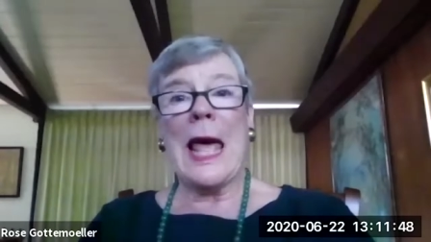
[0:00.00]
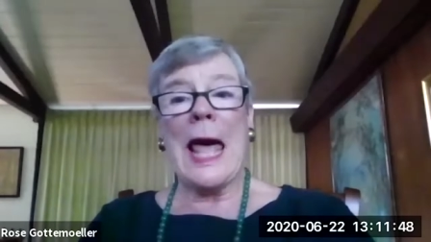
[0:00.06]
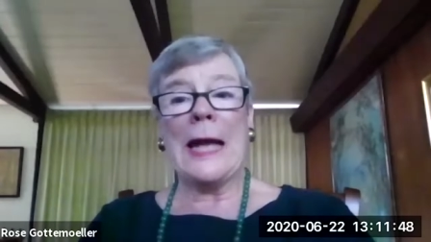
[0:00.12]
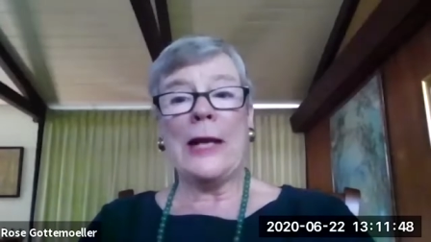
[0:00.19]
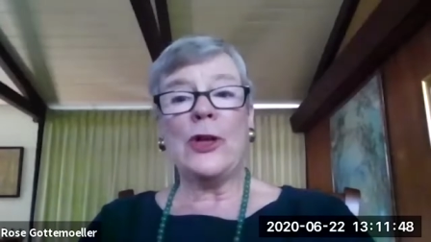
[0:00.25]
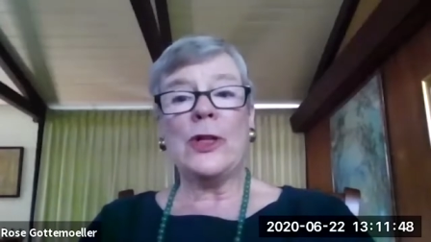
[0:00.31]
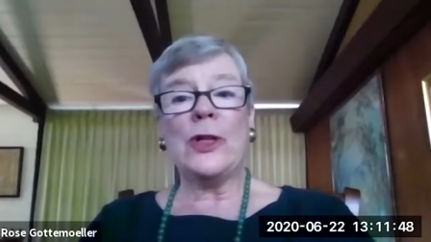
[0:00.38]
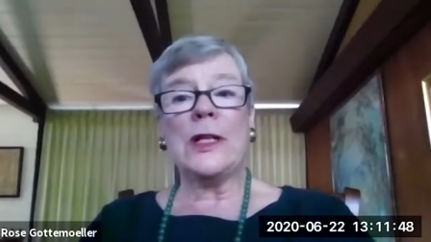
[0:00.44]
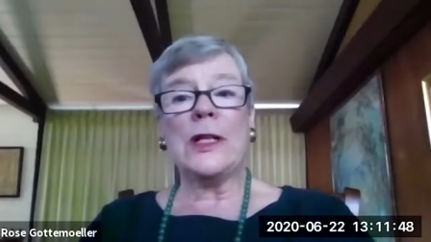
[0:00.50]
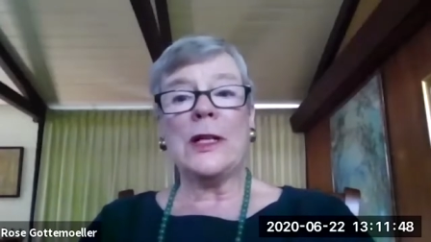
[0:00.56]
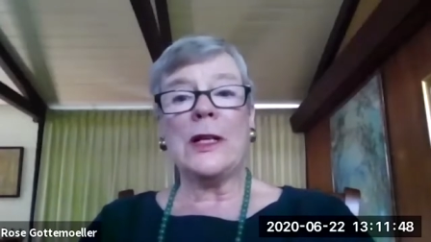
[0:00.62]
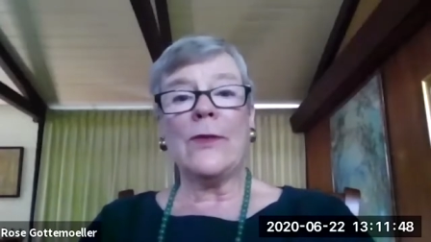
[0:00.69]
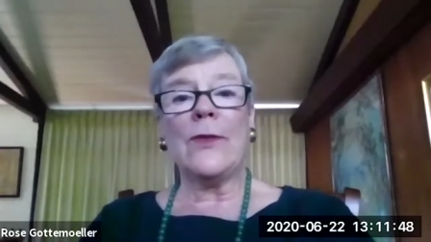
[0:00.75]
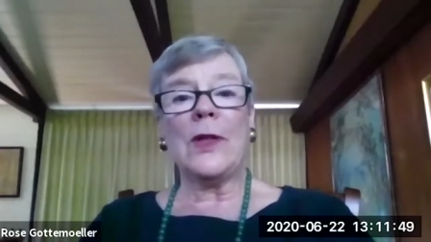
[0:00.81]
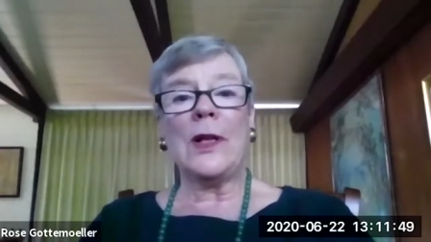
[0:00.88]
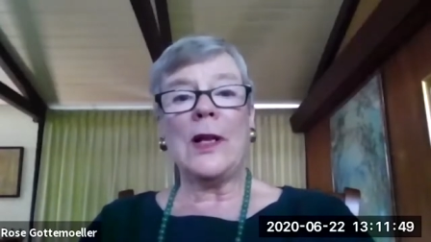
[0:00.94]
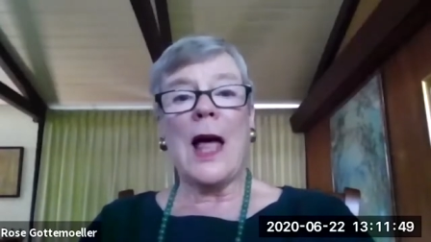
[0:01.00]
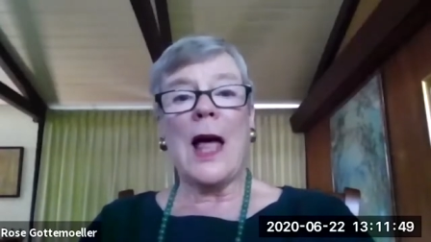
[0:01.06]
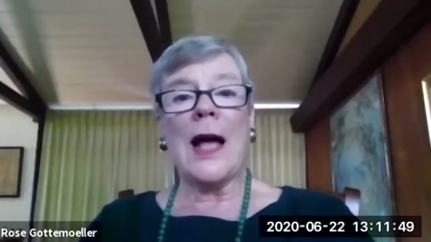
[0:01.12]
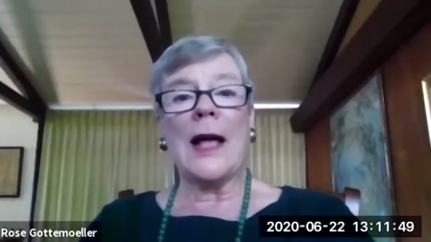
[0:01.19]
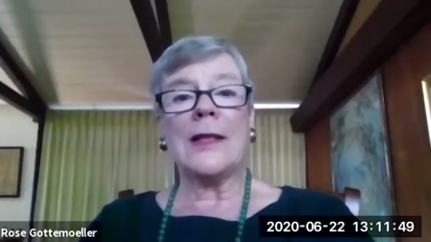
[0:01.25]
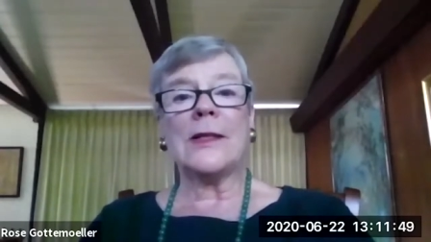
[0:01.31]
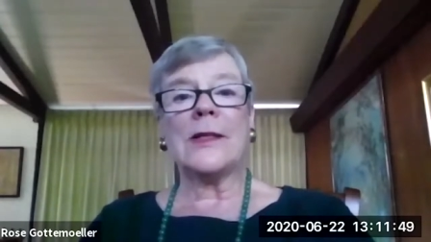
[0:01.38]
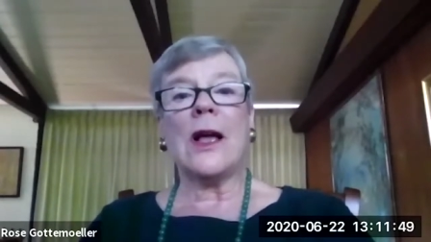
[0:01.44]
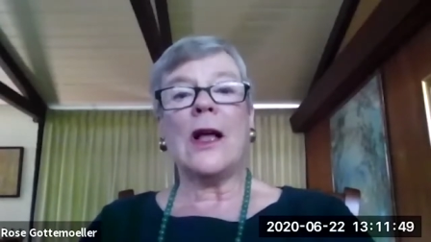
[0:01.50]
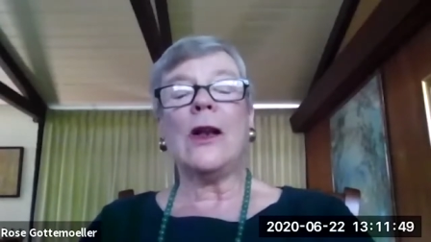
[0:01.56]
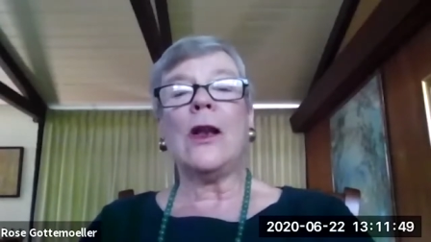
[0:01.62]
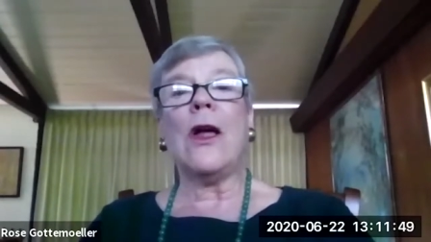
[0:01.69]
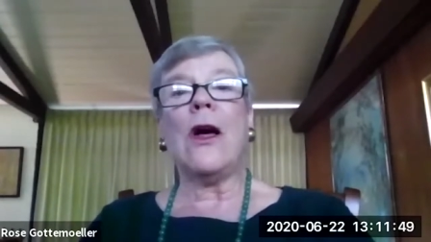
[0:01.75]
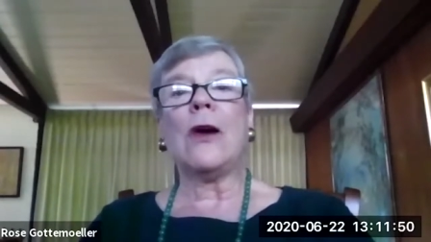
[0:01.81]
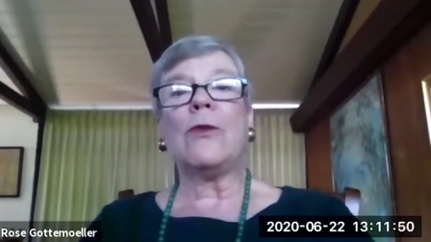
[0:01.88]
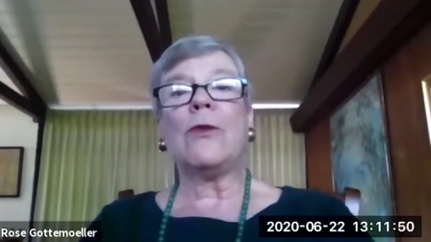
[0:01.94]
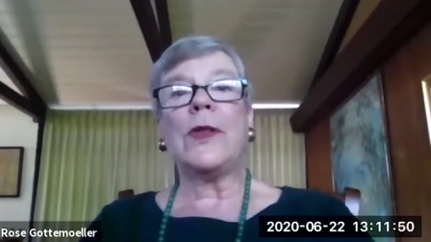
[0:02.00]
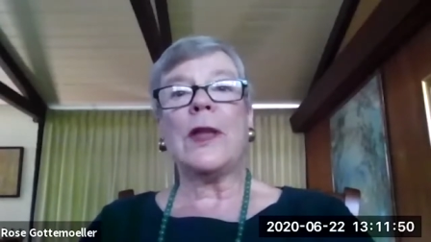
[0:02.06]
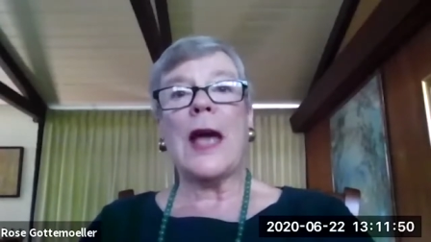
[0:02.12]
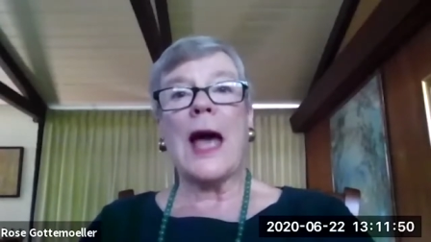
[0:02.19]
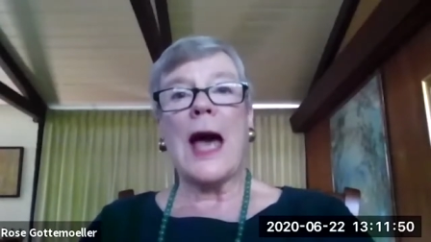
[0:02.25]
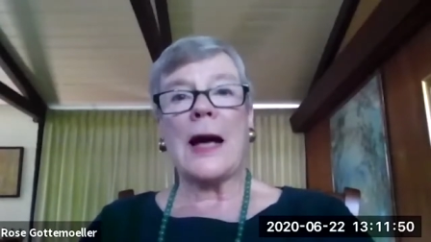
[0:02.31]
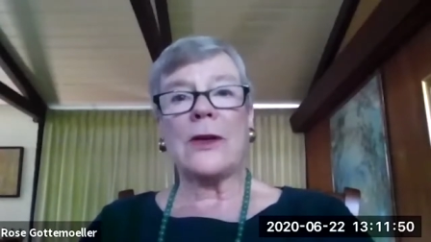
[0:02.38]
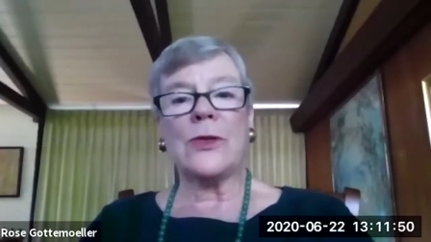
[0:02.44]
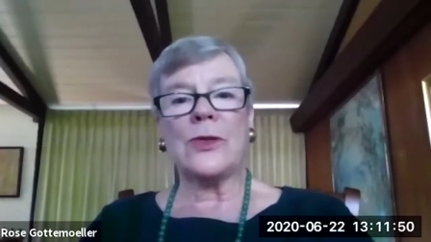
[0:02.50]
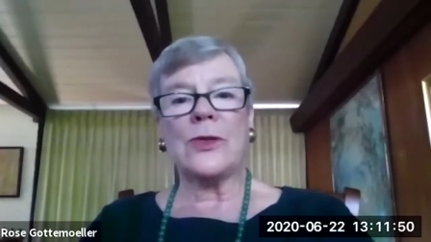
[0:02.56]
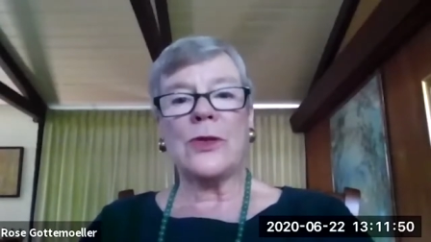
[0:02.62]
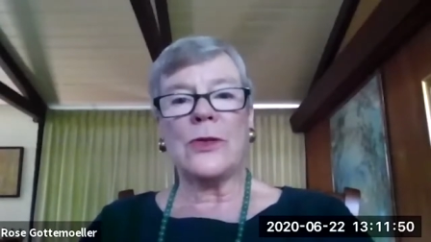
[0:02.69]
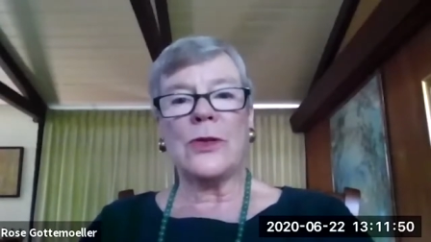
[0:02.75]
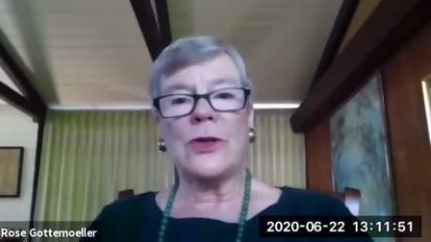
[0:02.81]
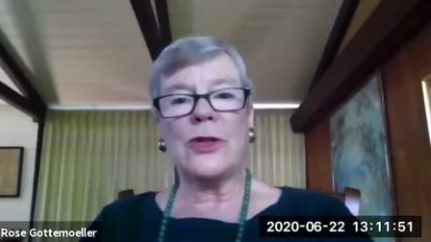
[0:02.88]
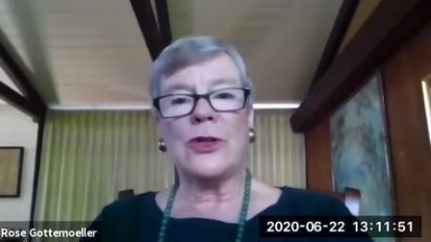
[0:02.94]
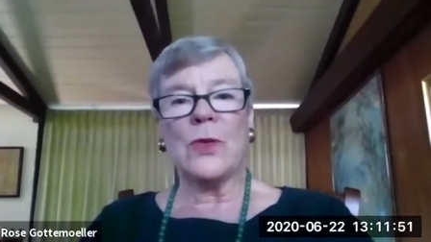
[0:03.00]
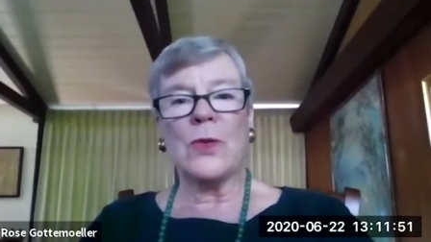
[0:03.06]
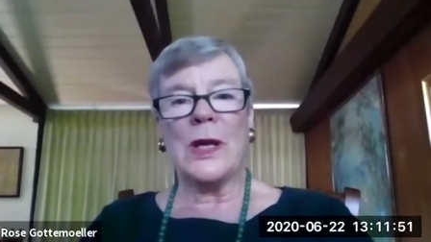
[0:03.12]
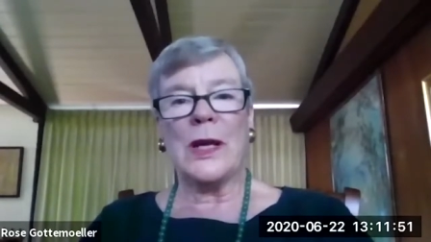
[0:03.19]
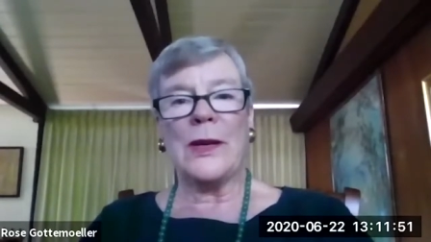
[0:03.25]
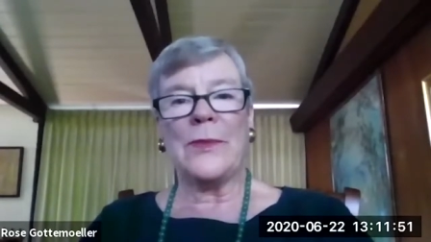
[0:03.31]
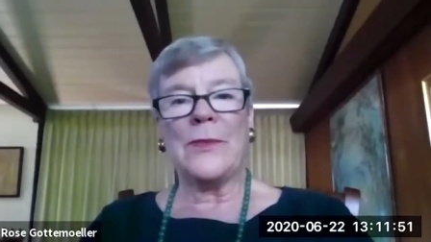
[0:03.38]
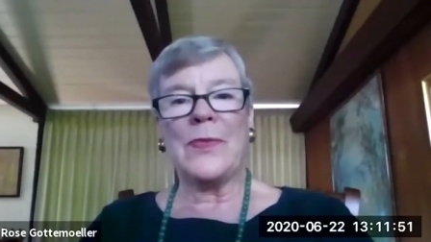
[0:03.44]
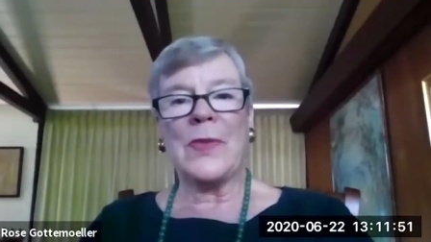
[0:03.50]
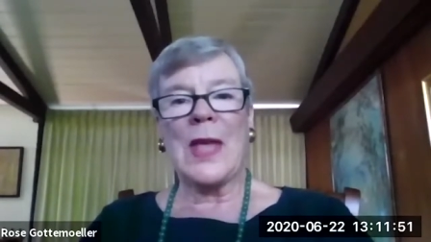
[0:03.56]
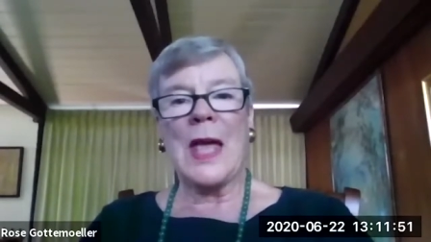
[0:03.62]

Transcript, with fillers: and could deliver the lines along with the actors on the screen.